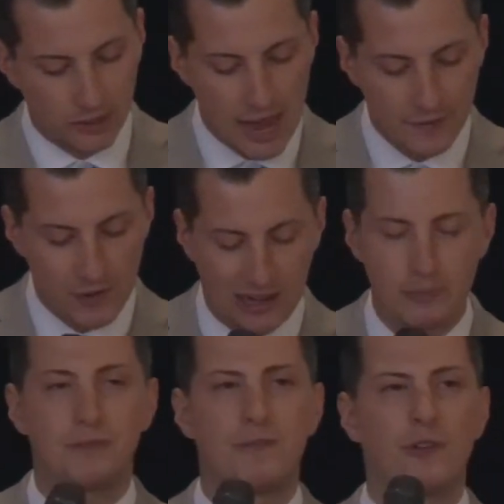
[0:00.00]
life are going
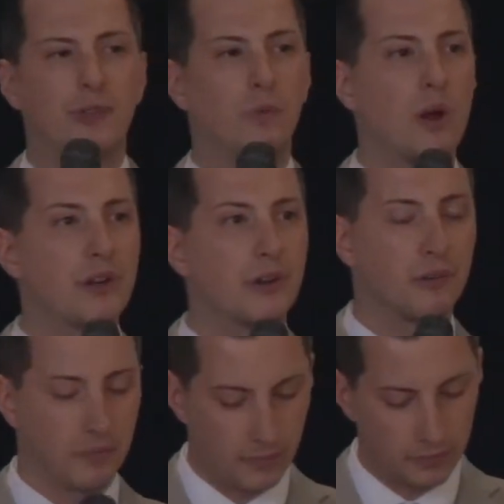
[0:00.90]
to be full of
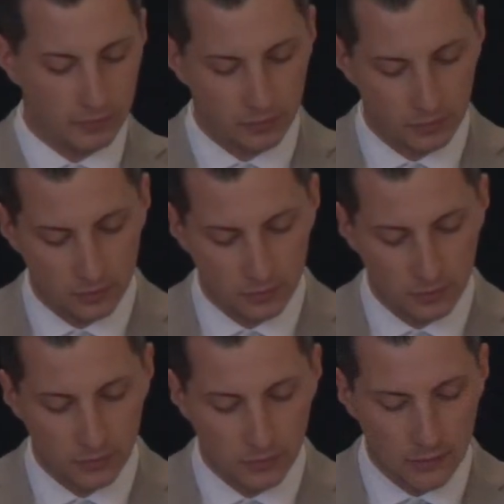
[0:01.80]
wonder.
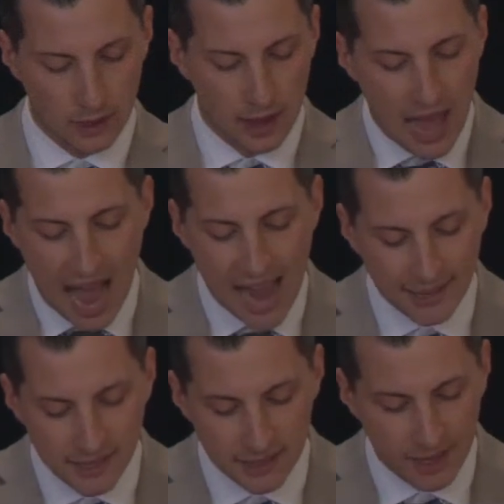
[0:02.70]
I
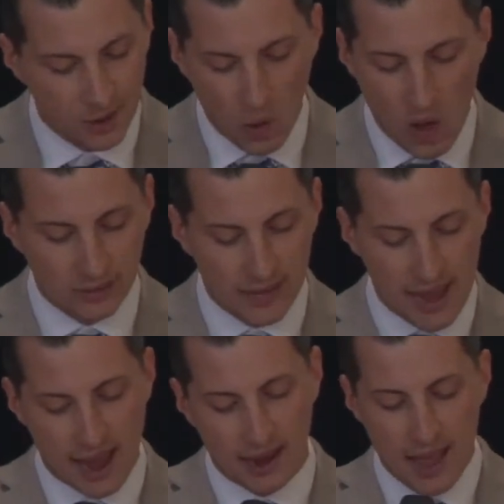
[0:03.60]
can sit here all
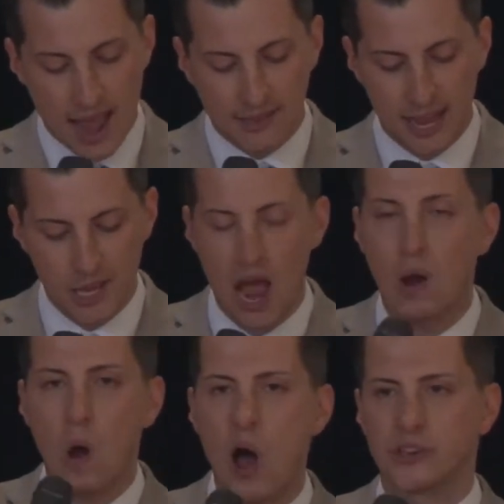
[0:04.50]
day and tell you
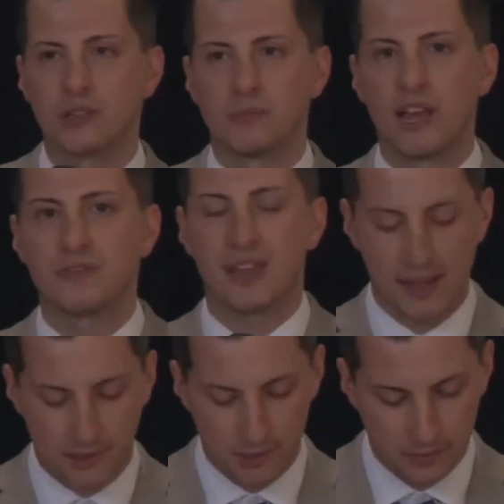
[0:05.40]
how awesome life
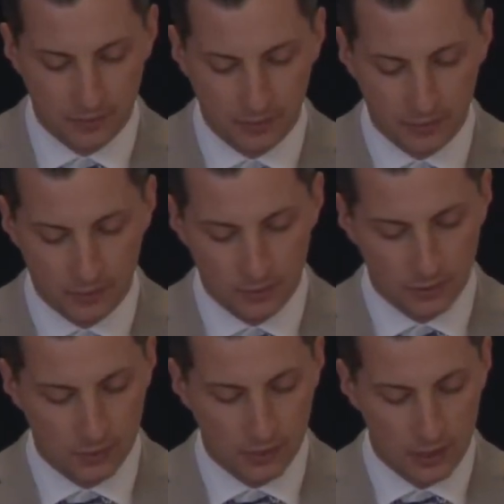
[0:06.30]
gets.
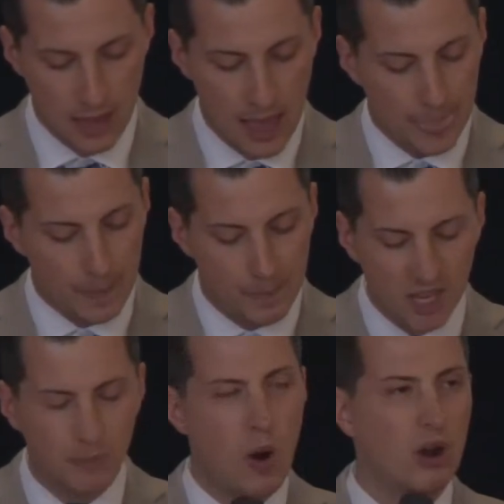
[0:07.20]
The
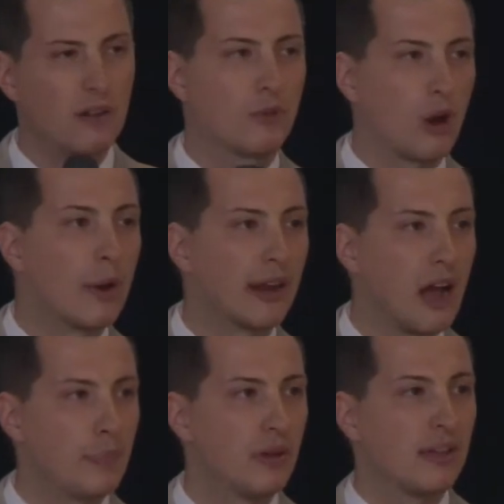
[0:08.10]
best part of growing
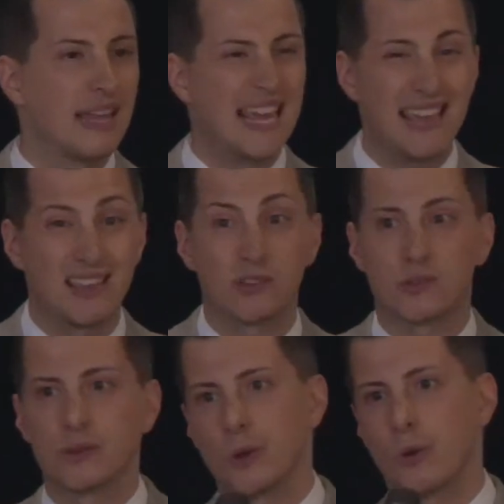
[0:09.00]
up
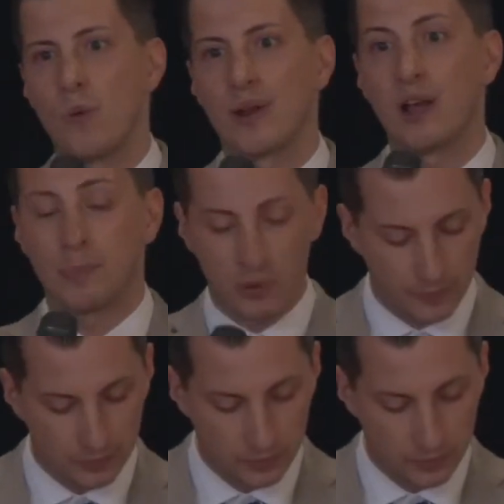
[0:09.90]
is growing up.